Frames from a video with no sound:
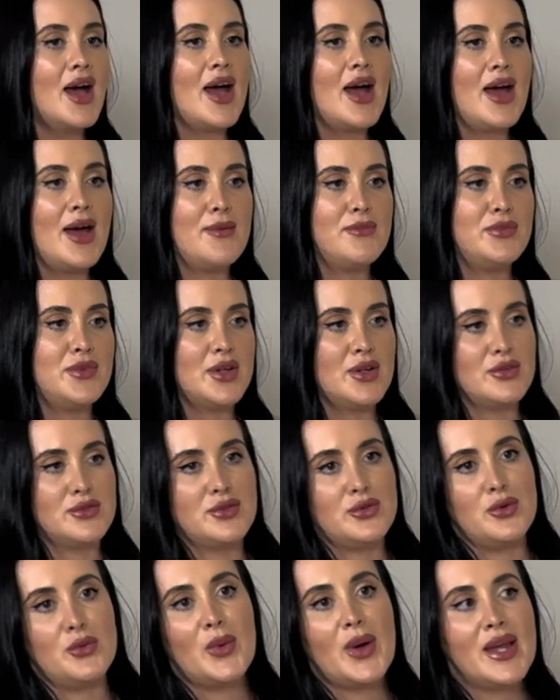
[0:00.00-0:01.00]
they'll
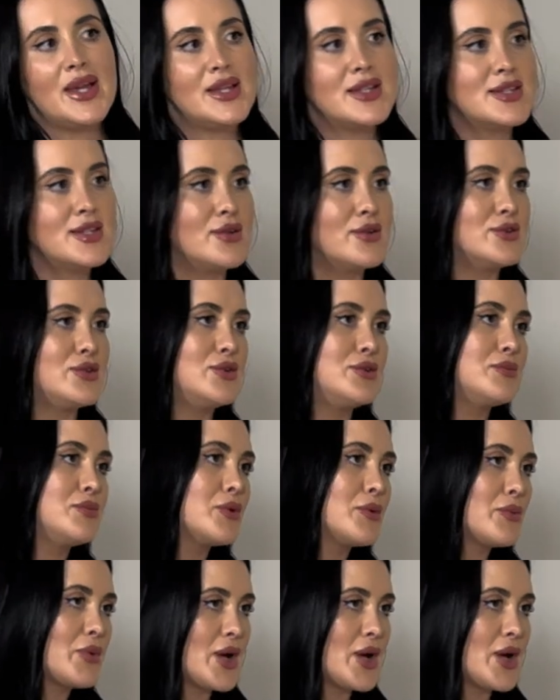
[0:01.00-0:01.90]
do the weight, they'll do the blood